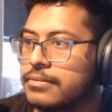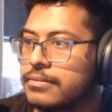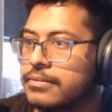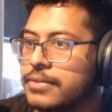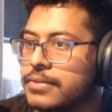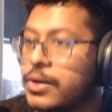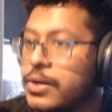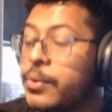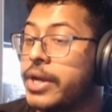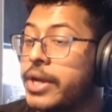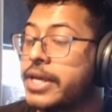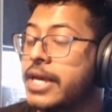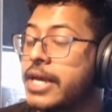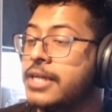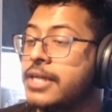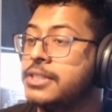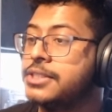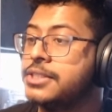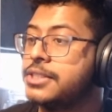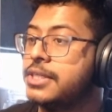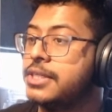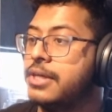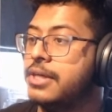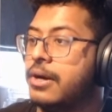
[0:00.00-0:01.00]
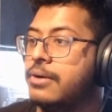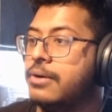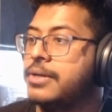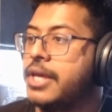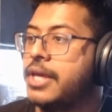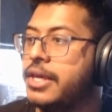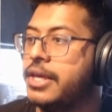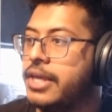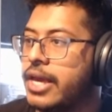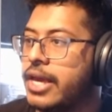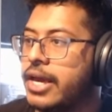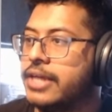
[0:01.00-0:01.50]
Oh, I can see. Okay,
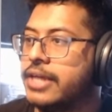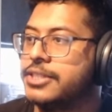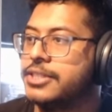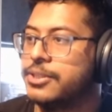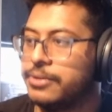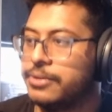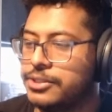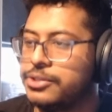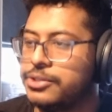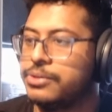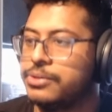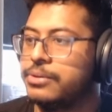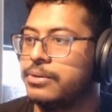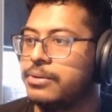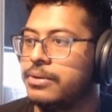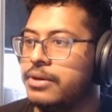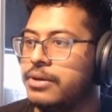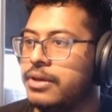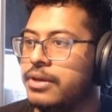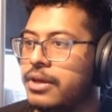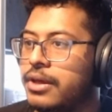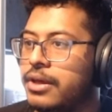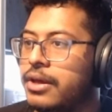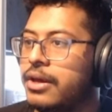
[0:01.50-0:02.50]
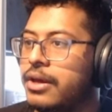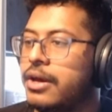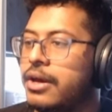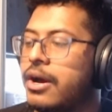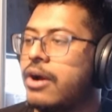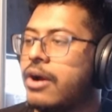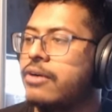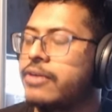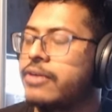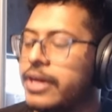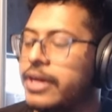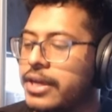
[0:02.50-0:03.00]
yeah. So it's your...
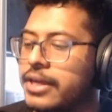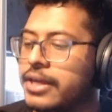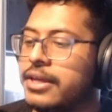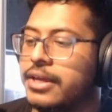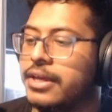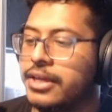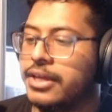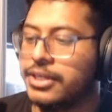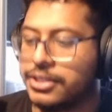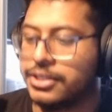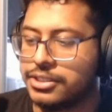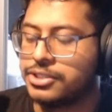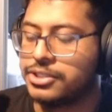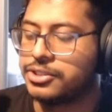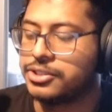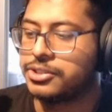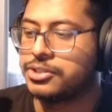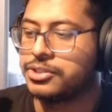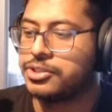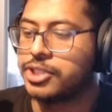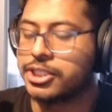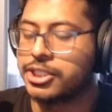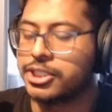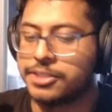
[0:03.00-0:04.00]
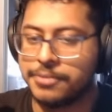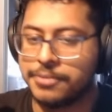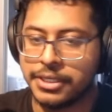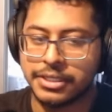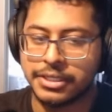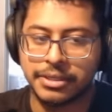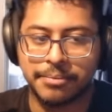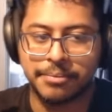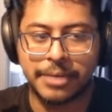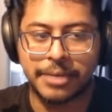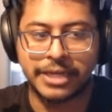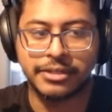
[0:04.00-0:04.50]
Alright. Trust me.
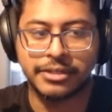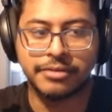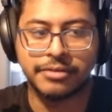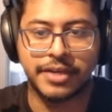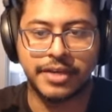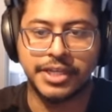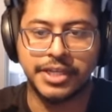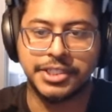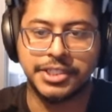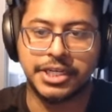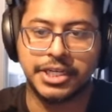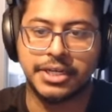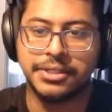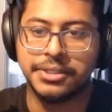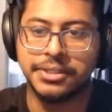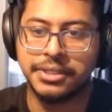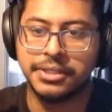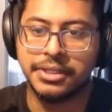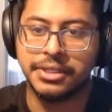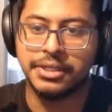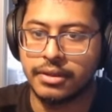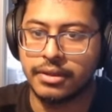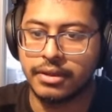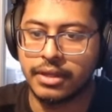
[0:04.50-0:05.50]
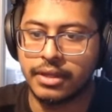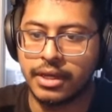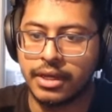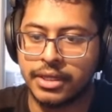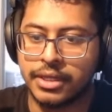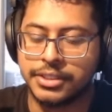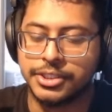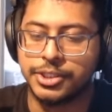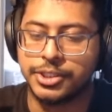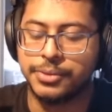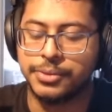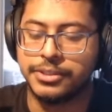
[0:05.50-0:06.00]
Abandon Feixiao
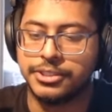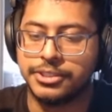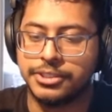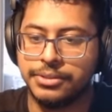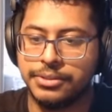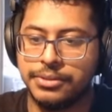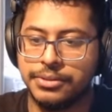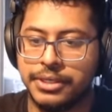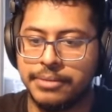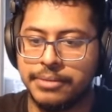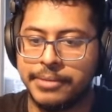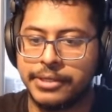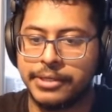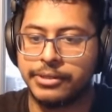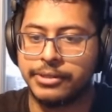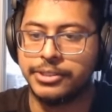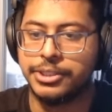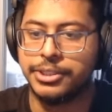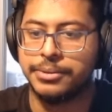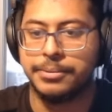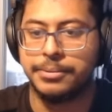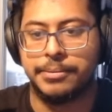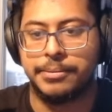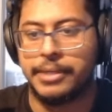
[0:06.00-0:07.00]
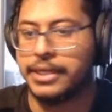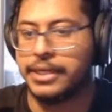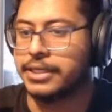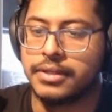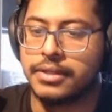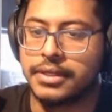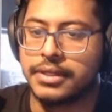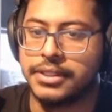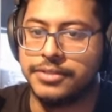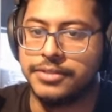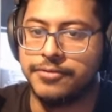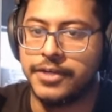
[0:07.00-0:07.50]
and switch to Himeko Super Break.
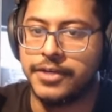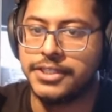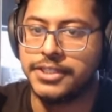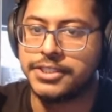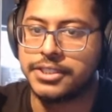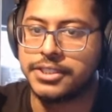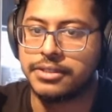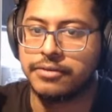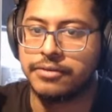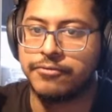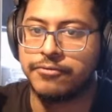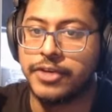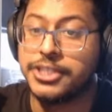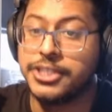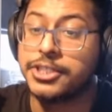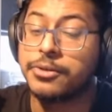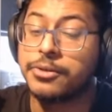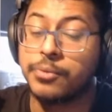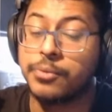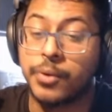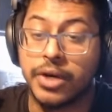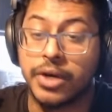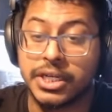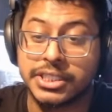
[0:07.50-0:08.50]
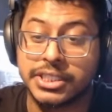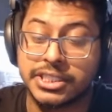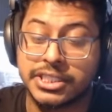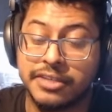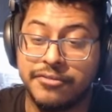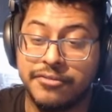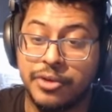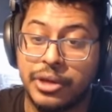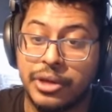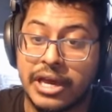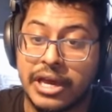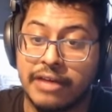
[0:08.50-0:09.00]
Because Feixiao, Feixiao works if
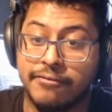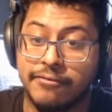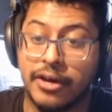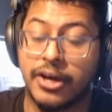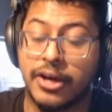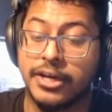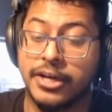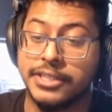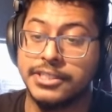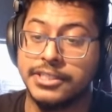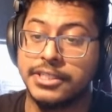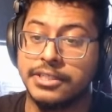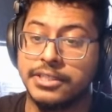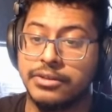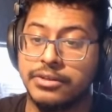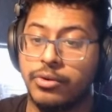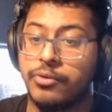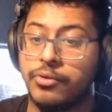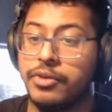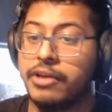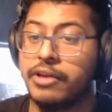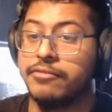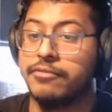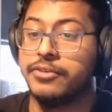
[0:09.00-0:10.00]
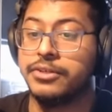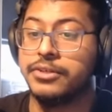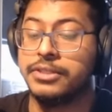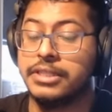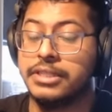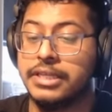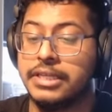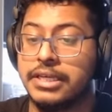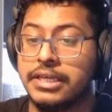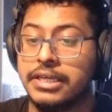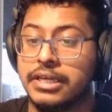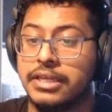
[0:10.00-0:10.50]
you have Herta or if you have
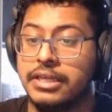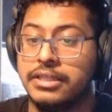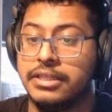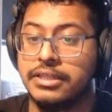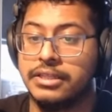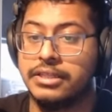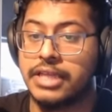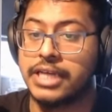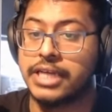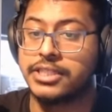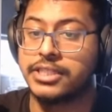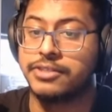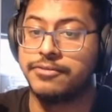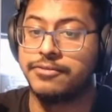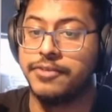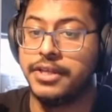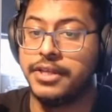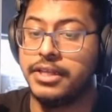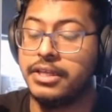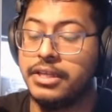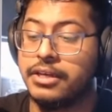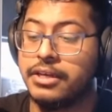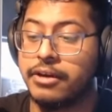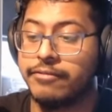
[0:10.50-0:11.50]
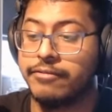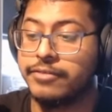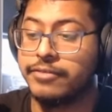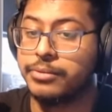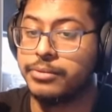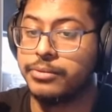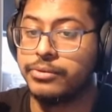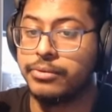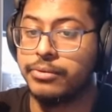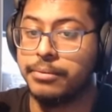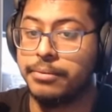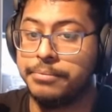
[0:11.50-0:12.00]
Yunli. That's a really
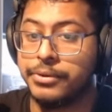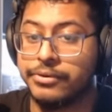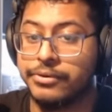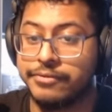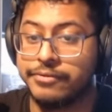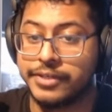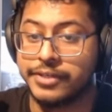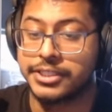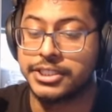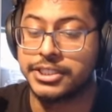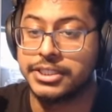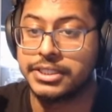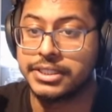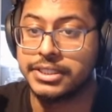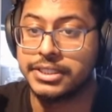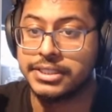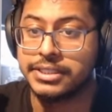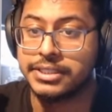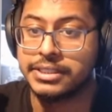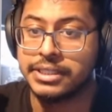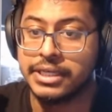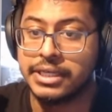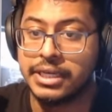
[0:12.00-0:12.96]
comfortable Pure Fiction clear.